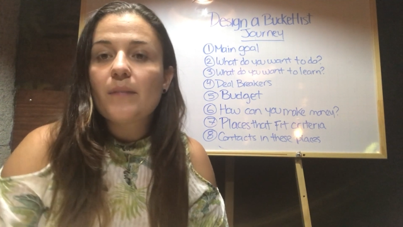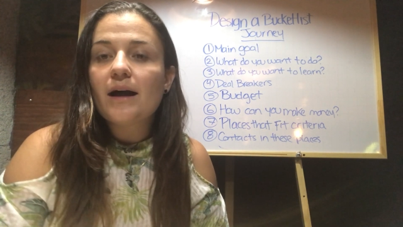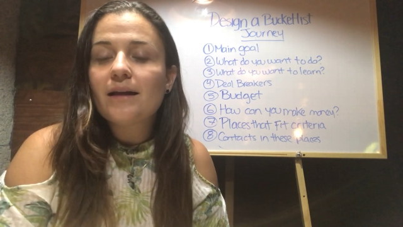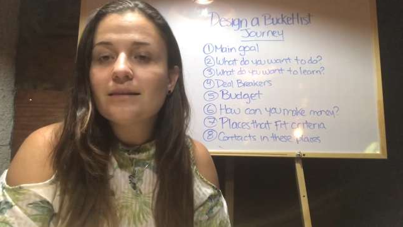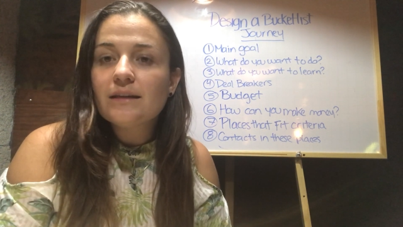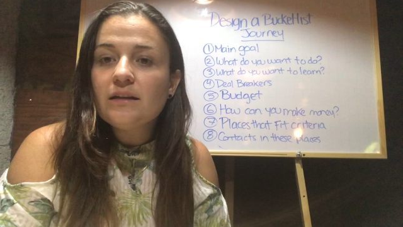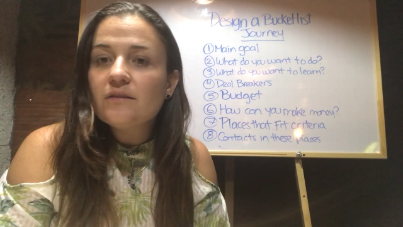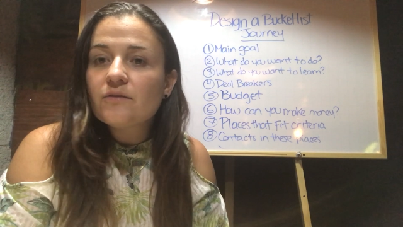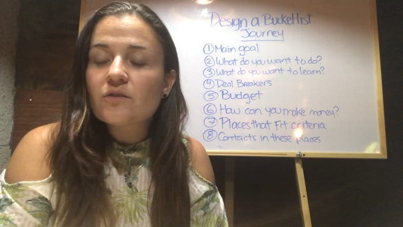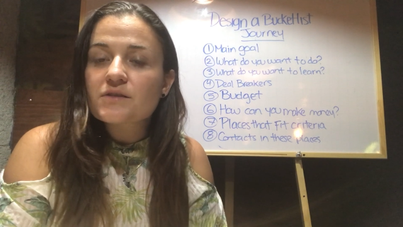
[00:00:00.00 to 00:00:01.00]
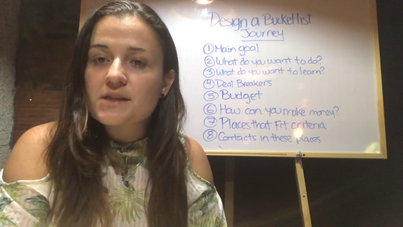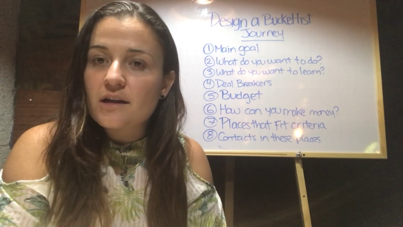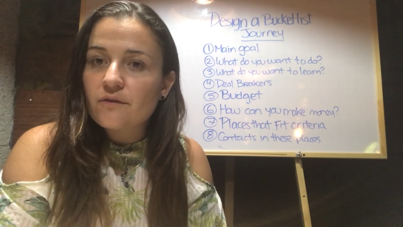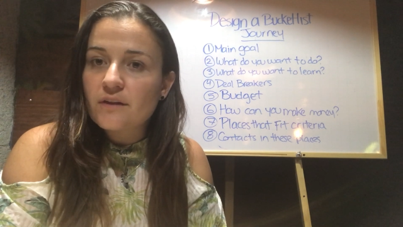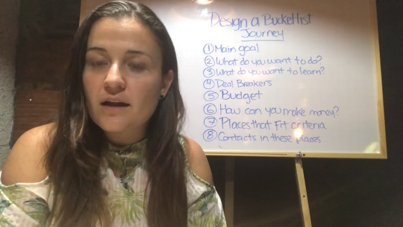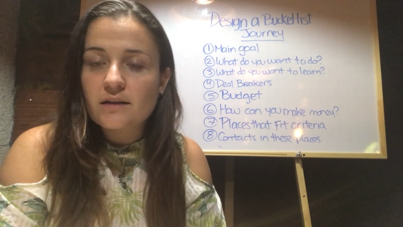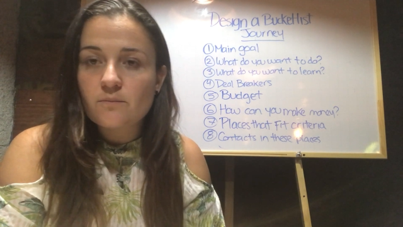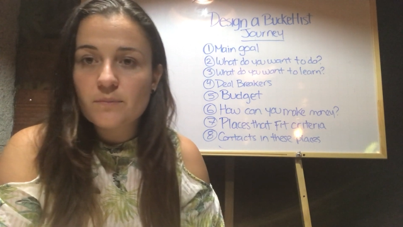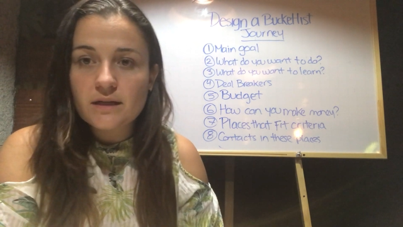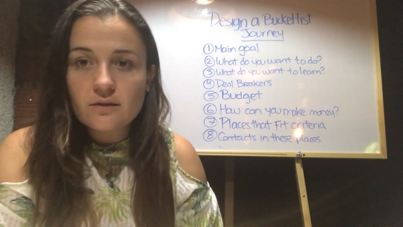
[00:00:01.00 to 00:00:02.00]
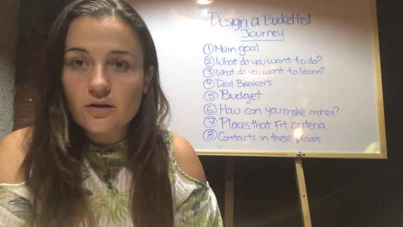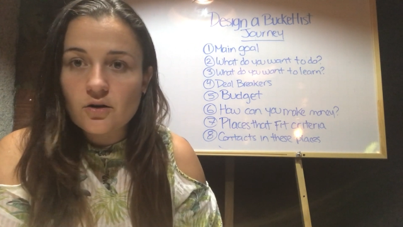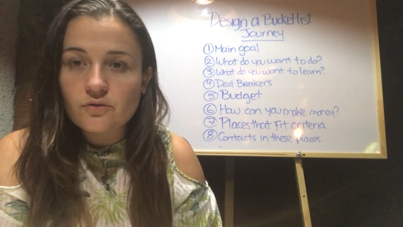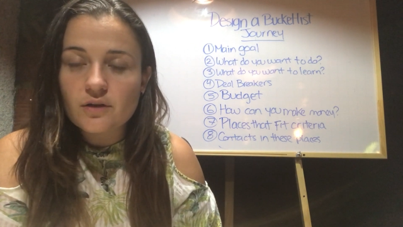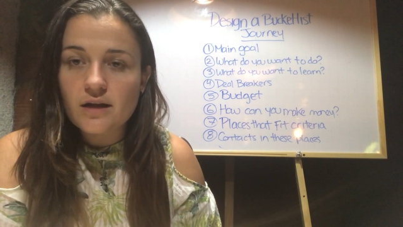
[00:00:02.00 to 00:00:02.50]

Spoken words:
but at least feel safe that I can be alone,